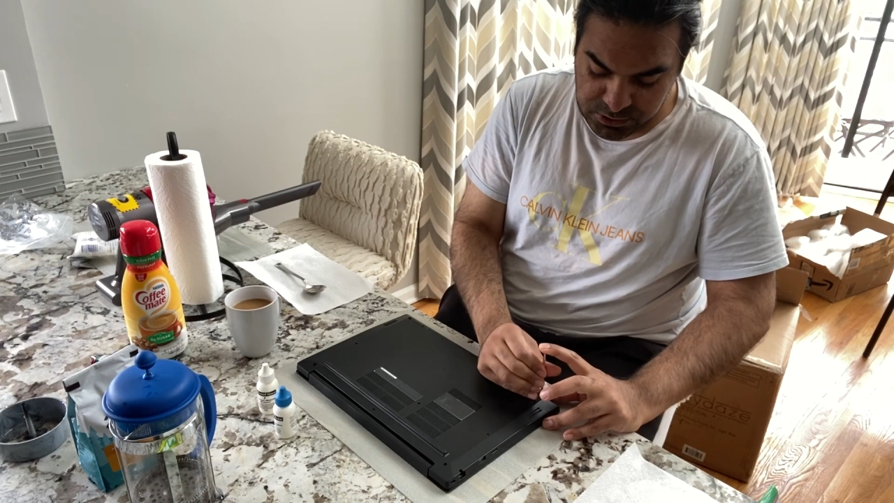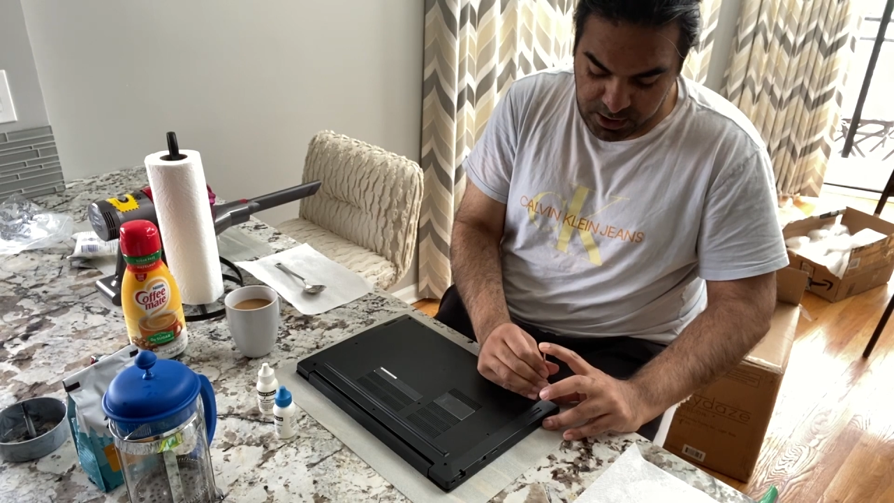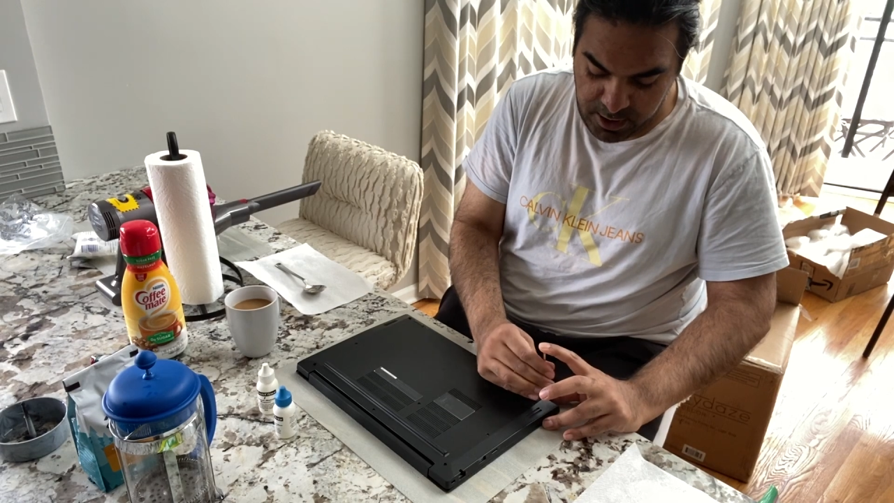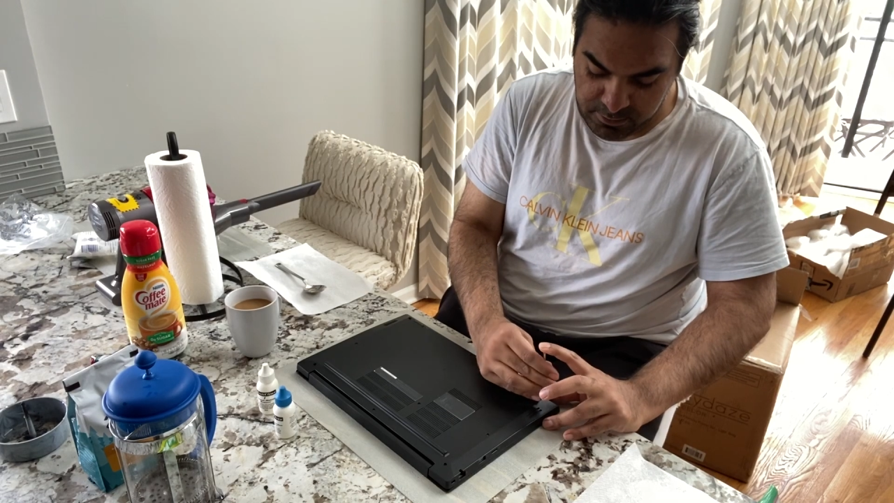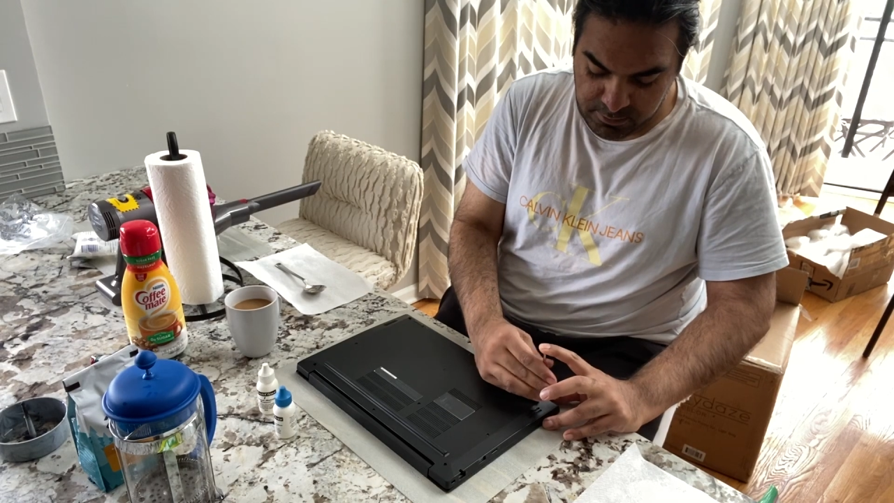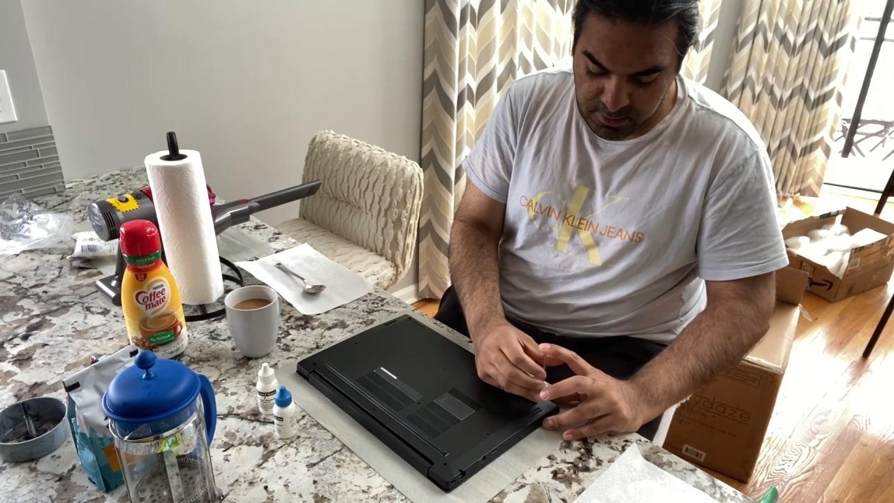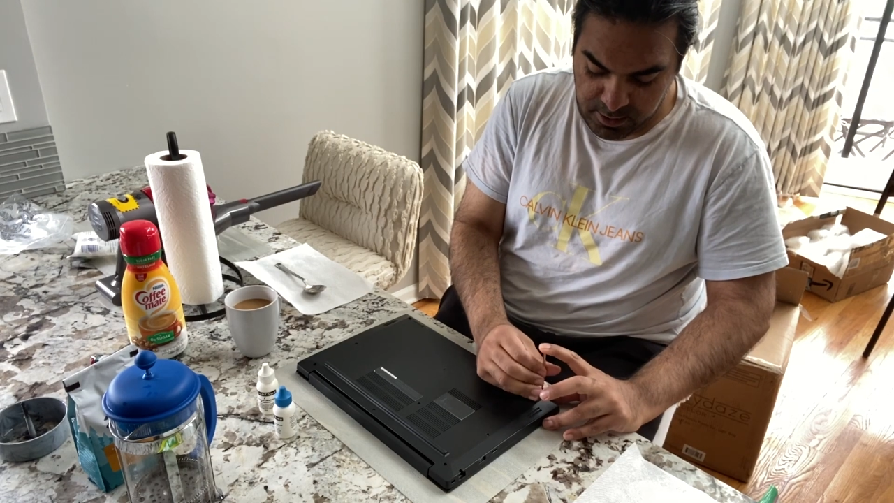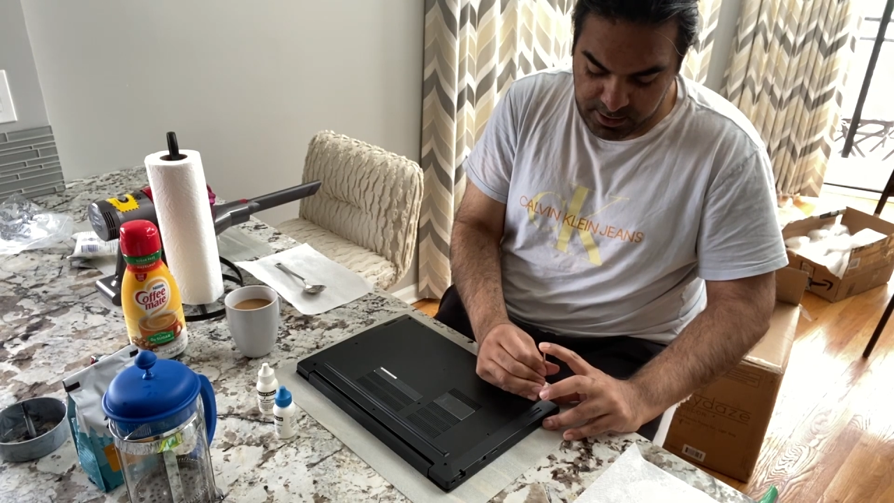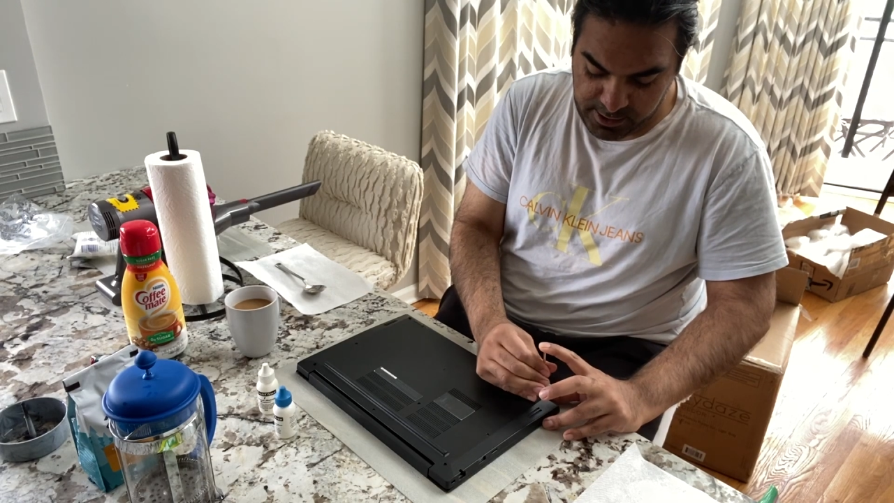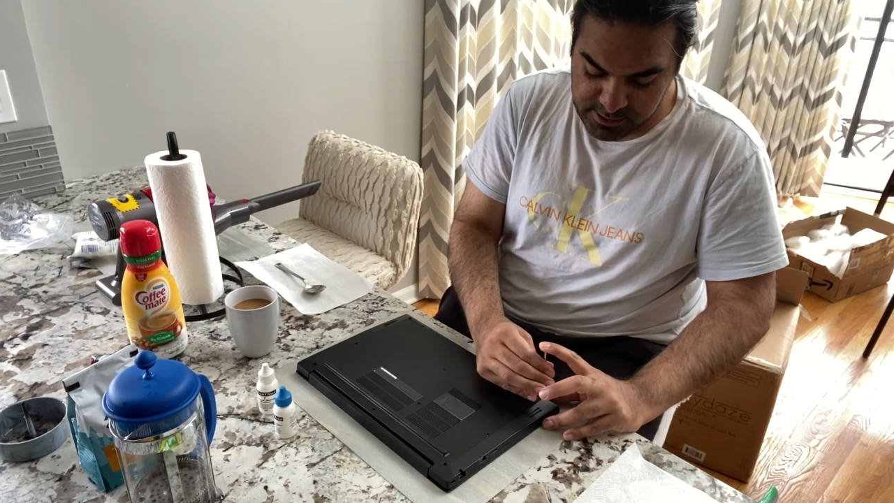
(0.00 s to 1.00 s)
down the
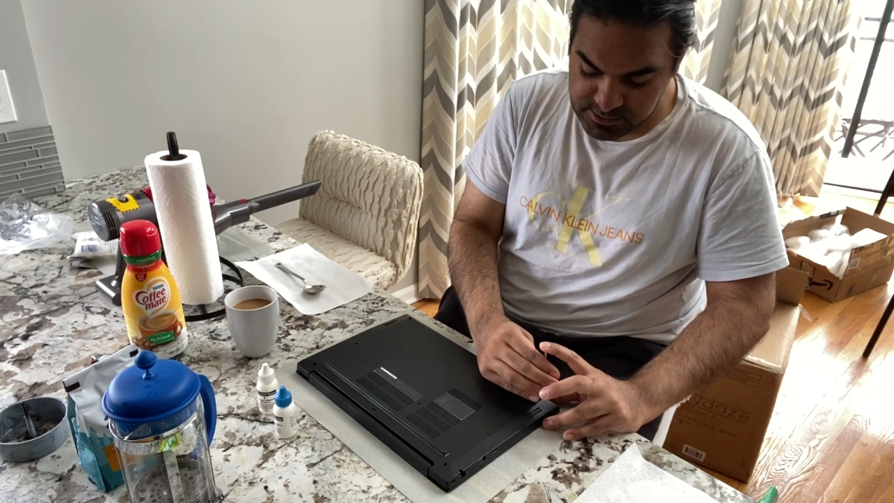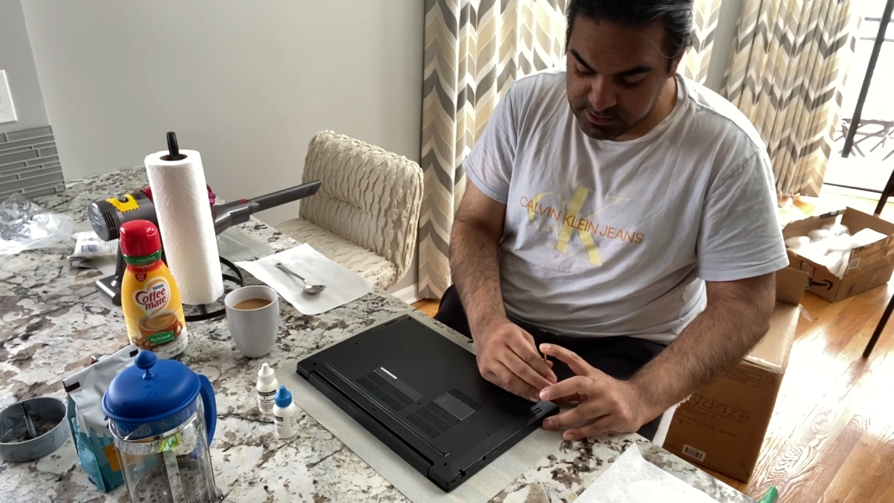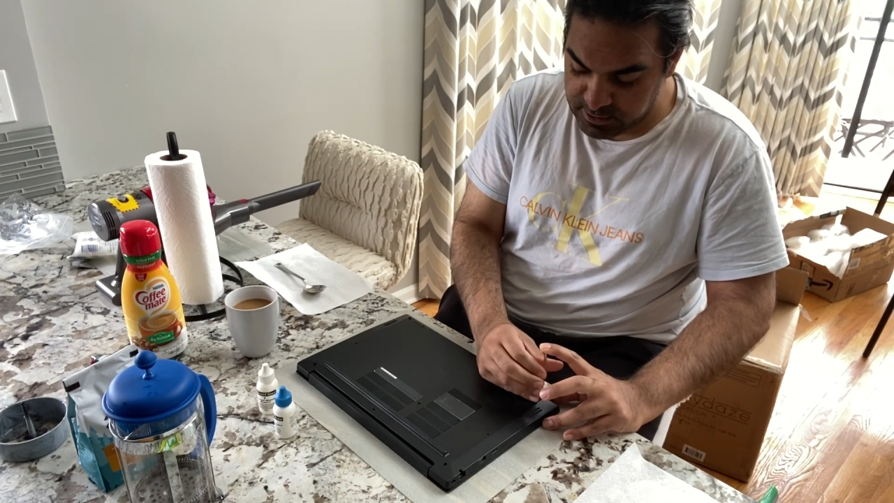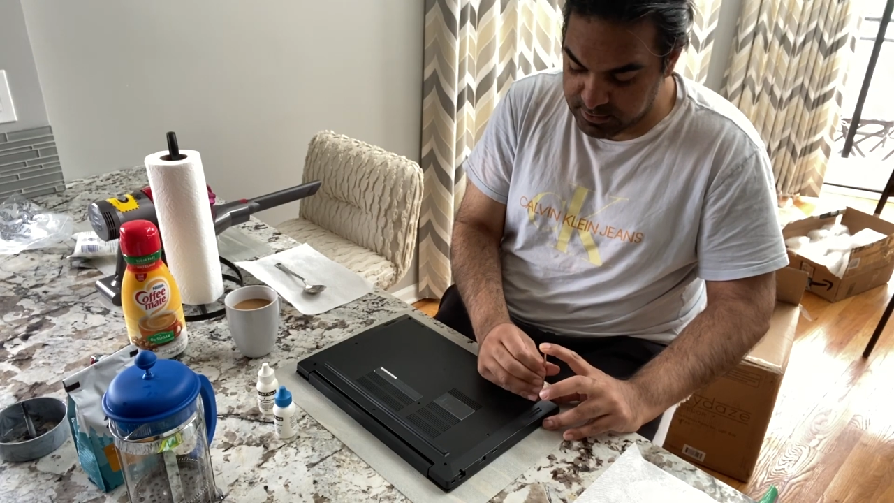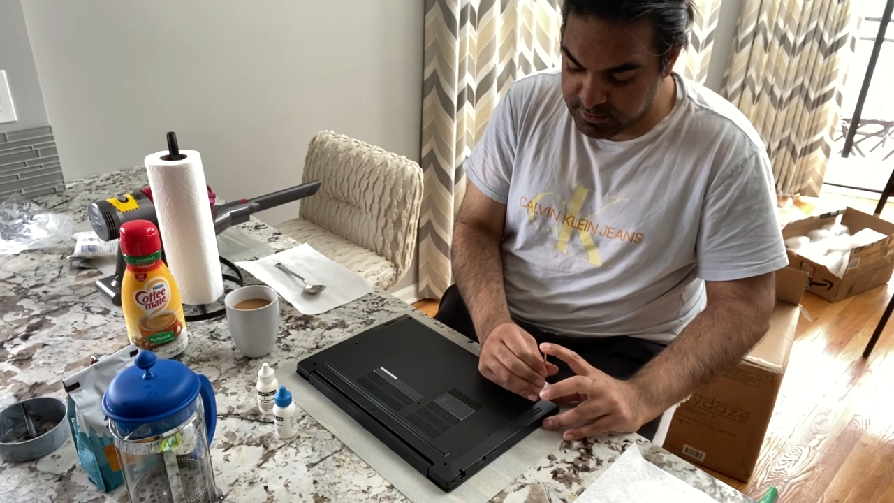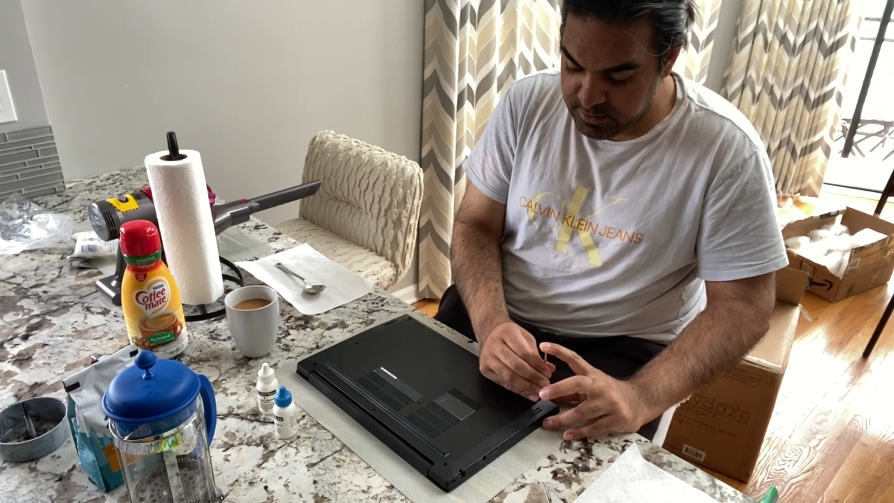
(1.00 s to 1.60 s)
heatsink,